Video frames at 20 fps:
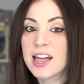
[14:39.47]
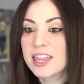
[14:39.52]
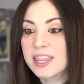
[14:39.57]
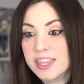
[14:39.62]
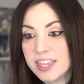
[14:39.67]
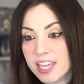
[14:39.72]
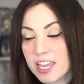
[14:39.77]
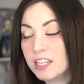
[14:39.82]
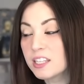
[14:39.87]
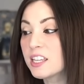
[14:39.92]

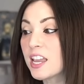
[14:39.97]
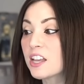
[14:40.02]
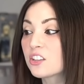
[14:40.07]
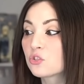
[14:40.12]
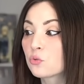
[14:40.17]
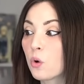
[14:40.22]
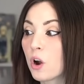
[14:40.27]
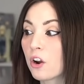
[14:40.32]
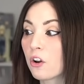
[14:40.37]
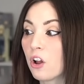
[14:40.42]
Then
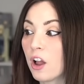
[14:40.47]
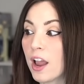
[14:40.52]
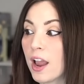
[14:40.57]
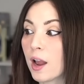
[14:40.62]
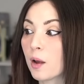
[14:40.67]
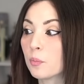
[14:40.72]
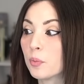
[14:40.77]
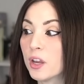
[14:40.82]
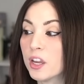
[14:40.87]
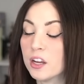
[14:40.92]
guess what'll
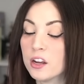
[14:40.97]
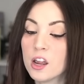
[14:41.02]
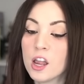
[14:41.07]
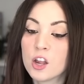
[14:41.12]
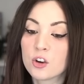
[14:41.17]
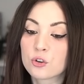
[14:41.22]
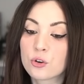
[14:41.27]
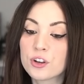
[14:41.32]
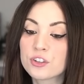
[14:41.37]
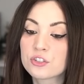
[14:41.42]
happen?
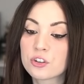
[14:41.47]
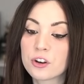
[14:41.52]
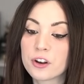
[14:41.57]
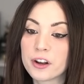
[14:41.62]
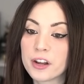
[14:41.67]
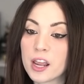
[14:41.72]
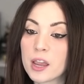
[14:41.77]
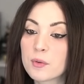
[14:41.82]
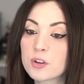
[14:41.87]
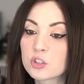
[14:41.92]
Crystal
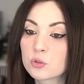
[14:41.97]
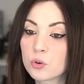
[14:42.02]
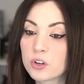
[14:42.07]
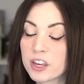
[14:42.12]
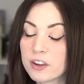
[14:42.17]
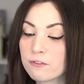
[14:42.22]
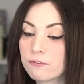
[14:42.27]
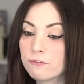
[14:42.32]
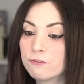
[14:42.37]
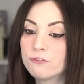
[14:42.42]
Dynamics will
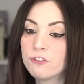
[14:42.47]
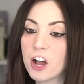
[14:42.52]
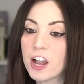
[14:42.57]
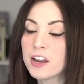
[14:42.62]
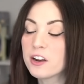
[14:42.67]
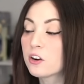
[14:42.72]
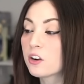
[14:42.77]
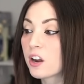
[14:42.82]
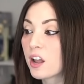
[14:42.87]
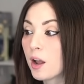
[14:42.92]
get
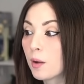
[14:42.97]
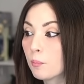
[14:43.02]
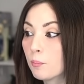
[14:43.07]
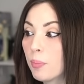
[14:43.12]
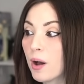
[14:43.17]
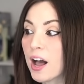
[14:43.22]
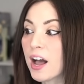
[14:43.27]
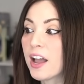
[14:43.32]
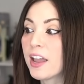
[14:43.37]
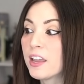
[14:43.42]
fired
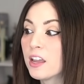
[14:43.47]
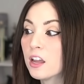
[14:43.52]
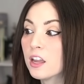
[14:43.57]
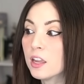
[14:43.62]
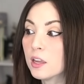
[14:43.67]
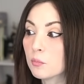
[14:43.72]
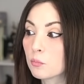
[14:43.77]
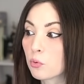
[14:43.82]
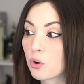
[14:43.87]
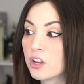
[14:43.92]
by
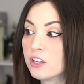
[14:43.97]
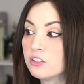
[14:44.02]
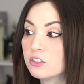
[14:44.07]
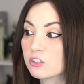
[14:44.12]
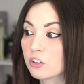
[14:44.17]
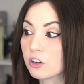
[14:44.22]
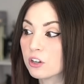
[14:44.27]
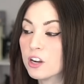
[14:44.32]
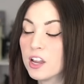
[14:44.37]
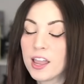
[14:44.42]

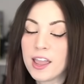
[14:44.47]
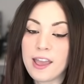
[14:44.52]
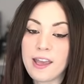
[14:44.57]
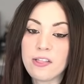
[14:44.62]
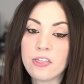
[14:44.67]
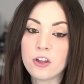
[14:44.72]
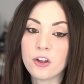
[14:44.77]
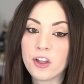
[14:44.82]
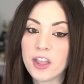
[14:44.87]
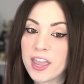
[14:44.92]
Embracer
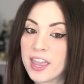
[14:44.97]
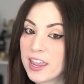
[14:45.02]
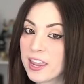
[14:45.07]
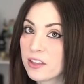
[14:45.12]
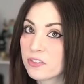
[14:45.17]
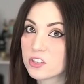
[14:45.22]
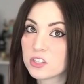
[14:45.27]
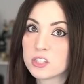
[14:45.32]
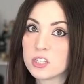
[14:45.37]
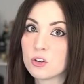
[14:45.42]
and they'll
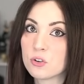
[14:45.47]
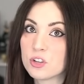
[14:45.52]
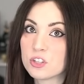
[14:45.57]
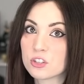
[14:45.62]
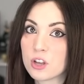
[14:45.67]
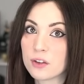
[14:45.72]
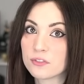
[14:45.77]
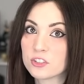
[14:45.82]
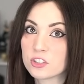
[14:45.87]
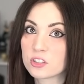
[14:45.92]
hand the series
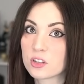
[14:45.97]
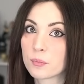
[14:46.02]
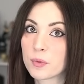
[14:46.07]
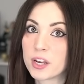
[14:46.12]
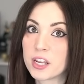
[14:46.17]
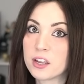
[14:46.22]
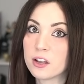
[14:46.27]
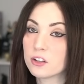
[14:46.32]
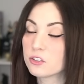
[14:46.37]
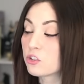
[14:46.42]
off to
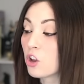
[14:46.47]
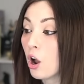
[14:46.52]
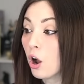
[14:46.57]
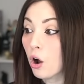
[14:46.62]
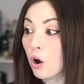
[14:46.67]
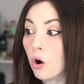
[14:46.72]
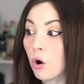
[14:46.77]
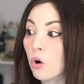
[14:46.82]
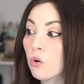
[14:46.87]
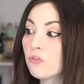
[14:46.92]
somebody else.
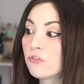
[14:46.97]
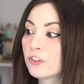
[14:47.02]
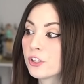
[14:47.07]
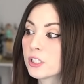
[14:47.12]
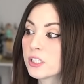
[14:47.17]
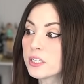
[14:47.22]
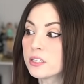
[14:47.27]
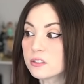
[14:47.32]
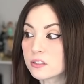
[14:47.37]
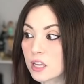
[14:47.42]

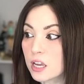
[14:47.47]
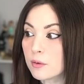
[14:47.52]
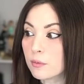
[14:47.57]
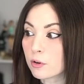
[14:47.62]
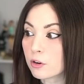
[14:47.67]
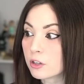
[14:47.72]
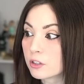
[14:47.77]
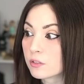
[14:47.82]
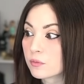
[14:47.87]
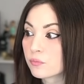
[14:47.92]
Hopefully, Saber.